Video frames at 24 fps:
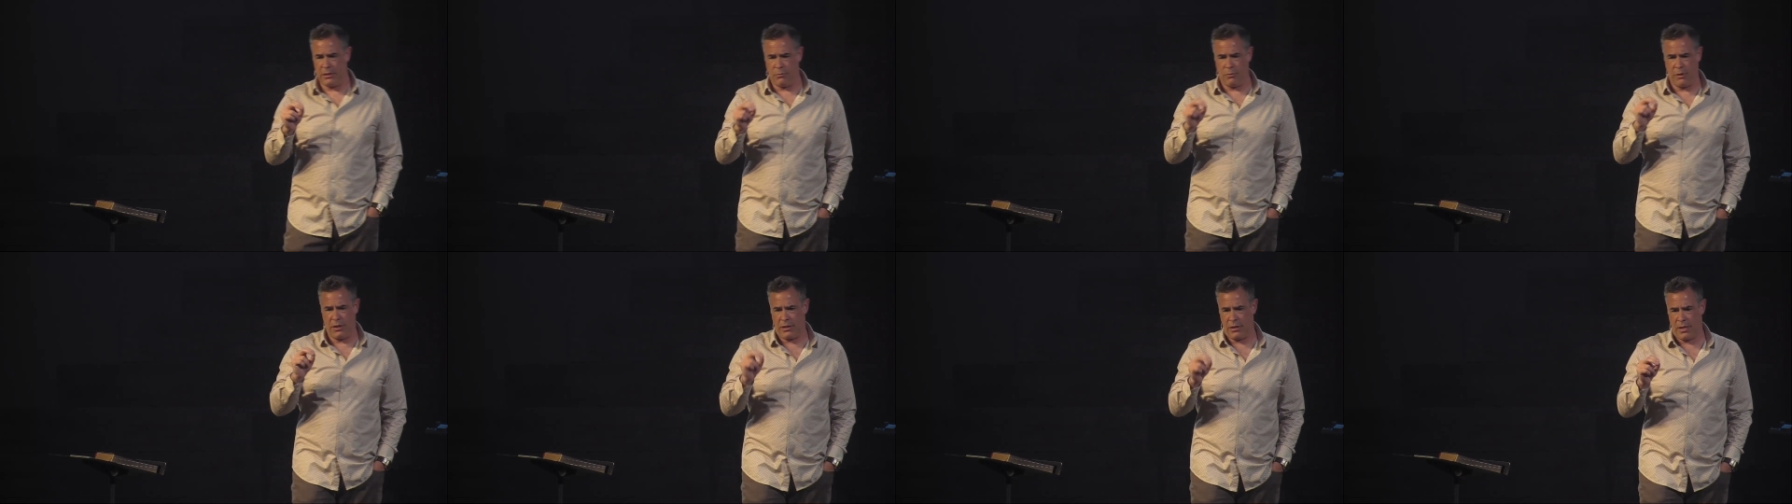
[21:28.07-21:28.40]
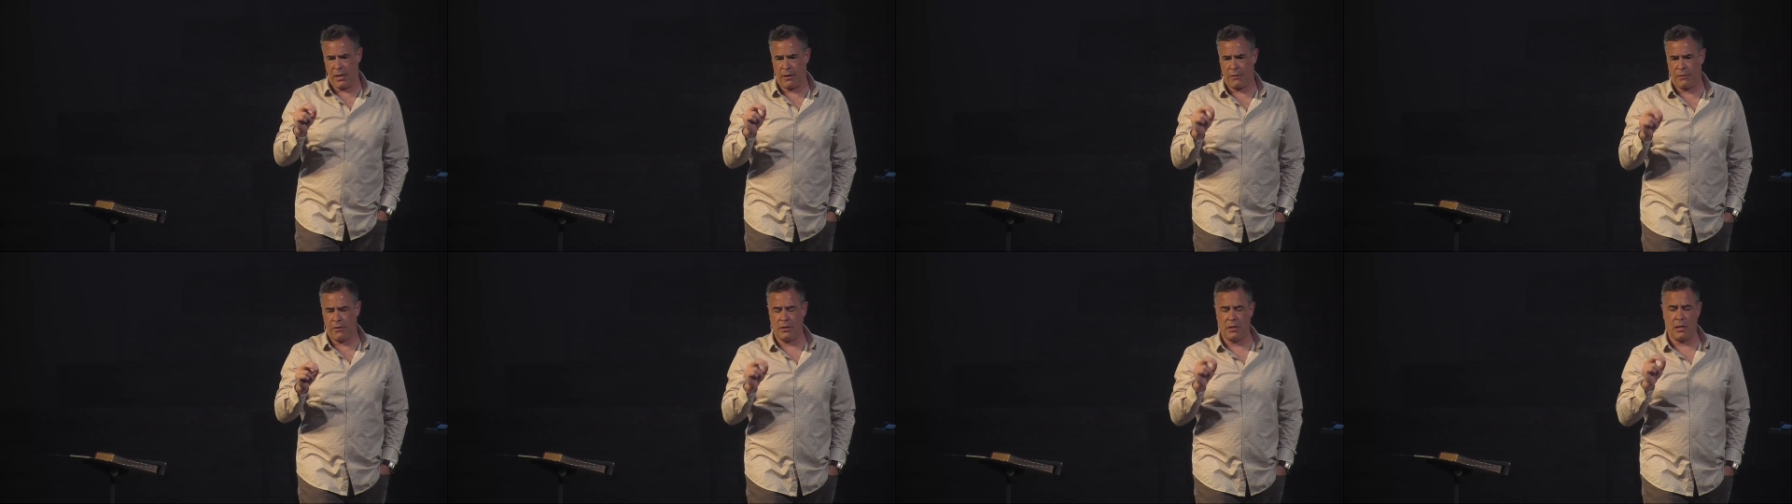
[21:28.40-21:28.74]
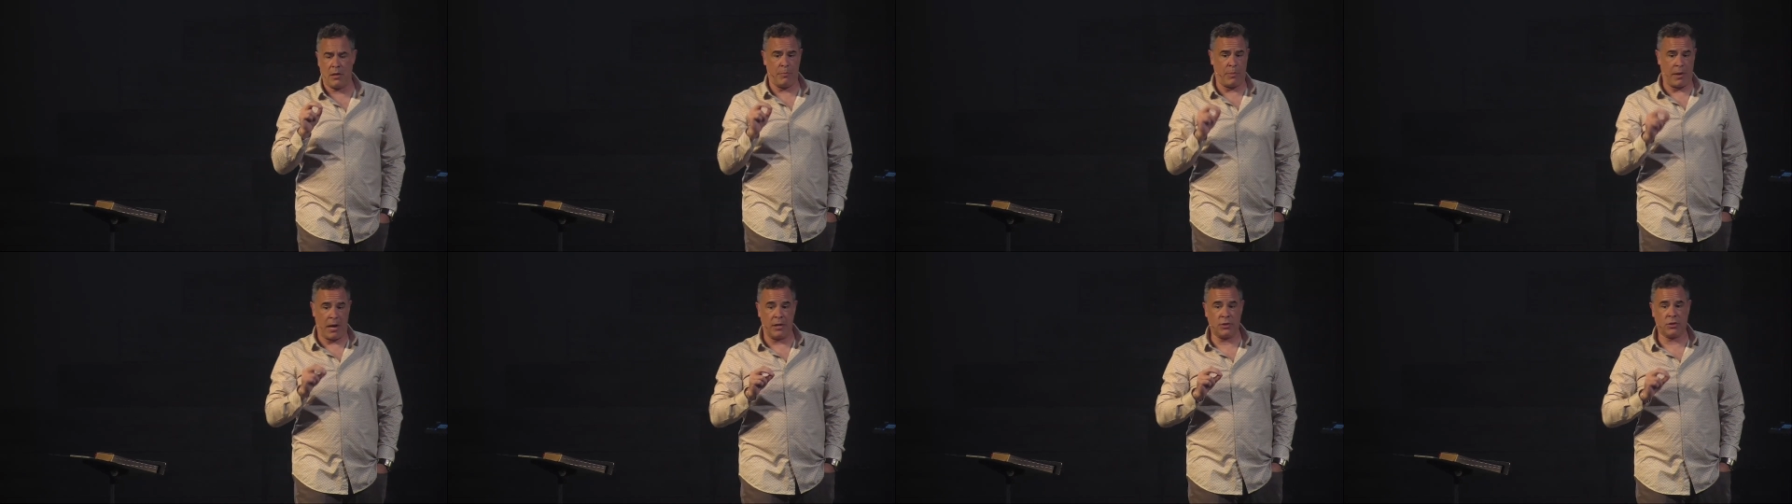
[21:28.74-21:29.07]
Do we think that
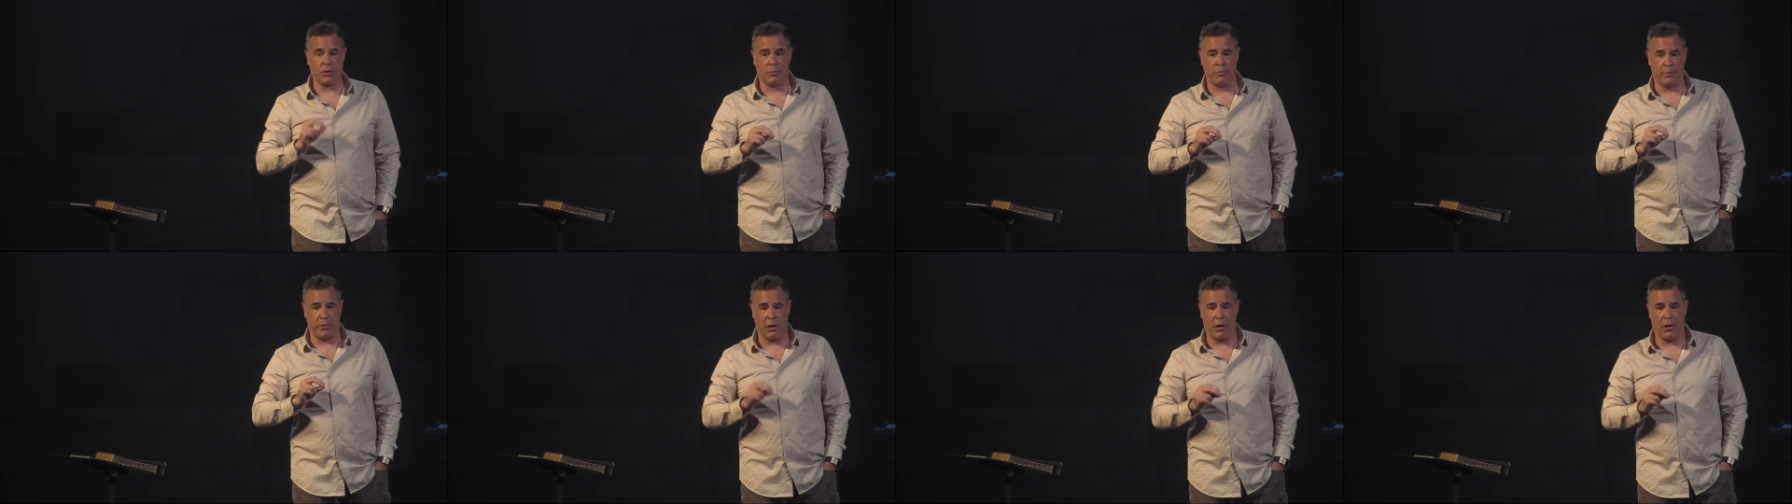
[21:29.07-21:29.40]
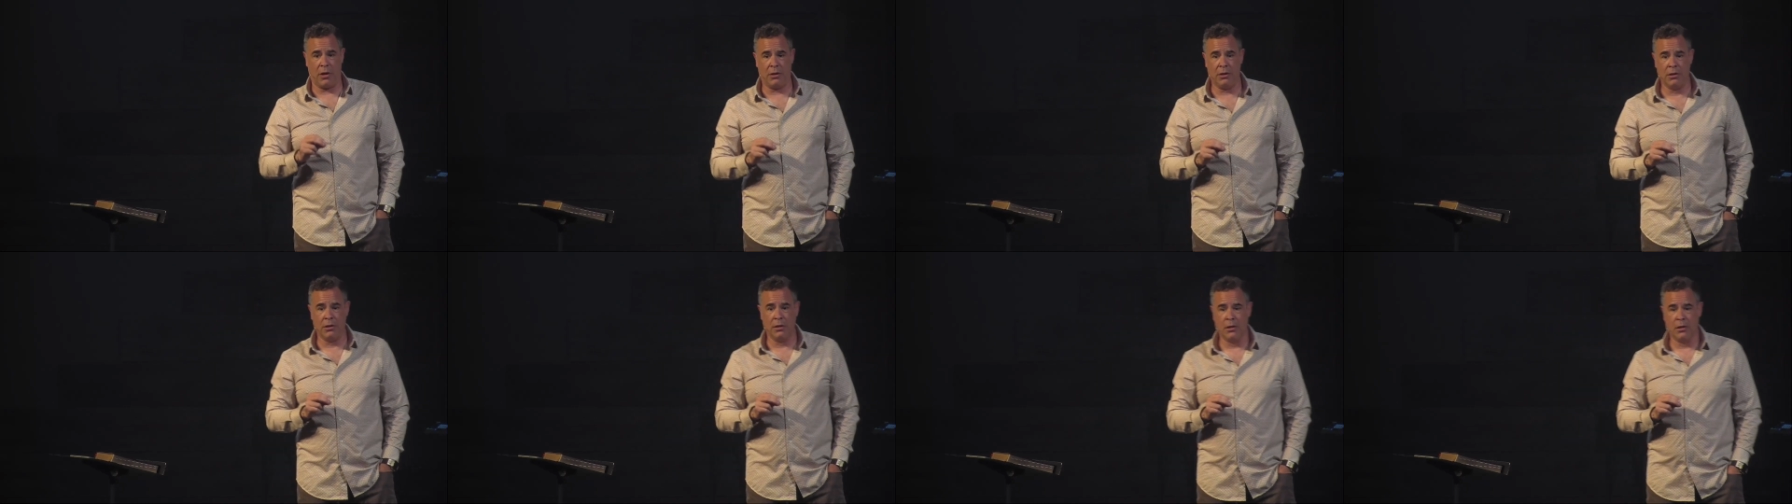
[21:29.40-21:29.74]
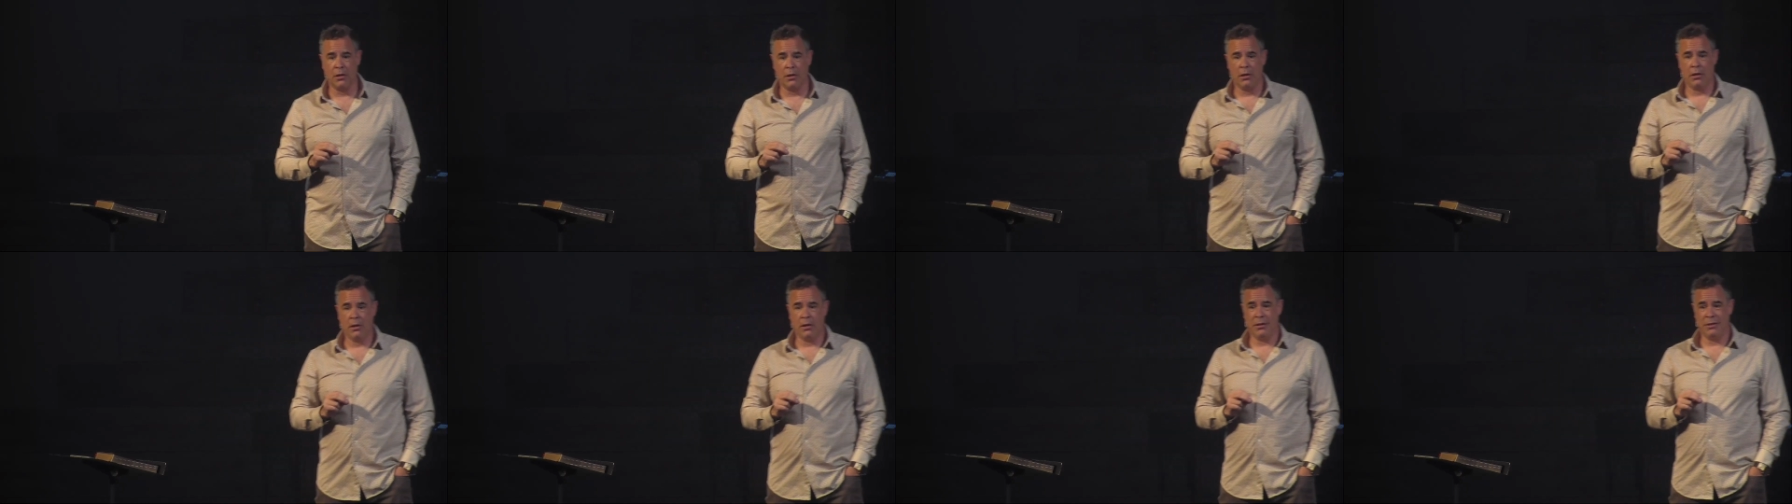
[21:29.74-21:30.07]
the Apostle Paul
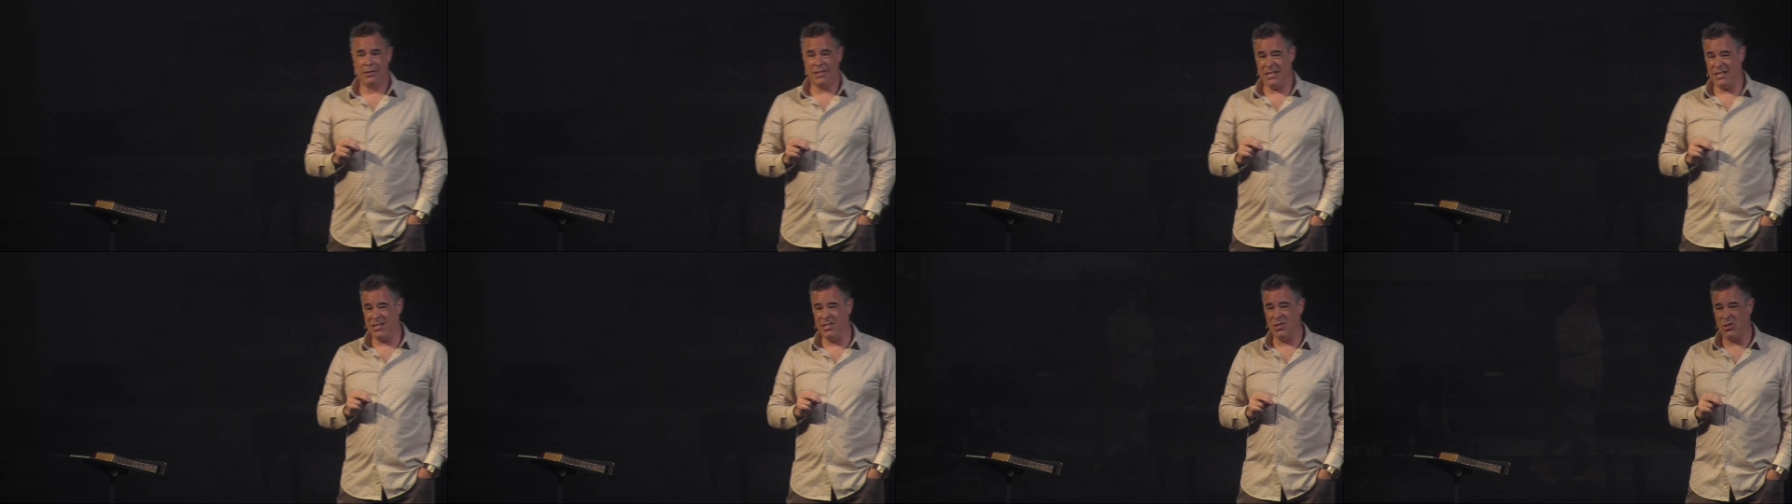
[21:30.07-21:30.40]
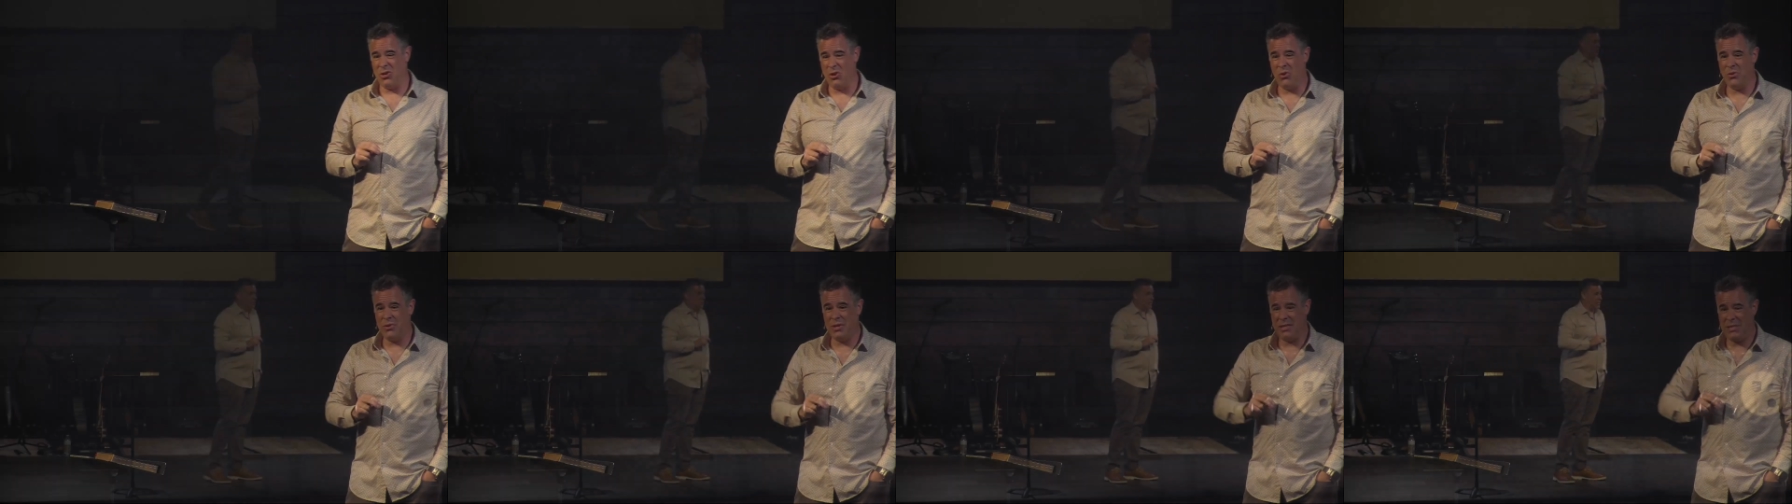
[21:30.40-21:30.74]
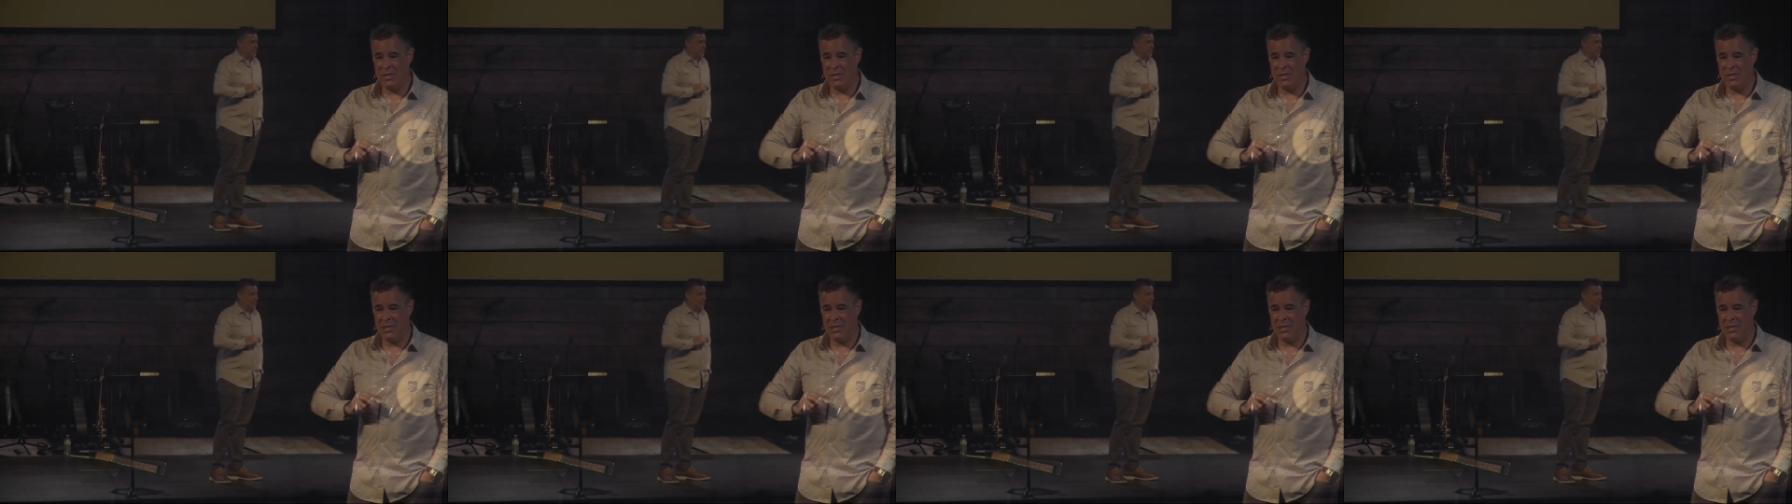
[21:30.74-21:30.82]
didn't know the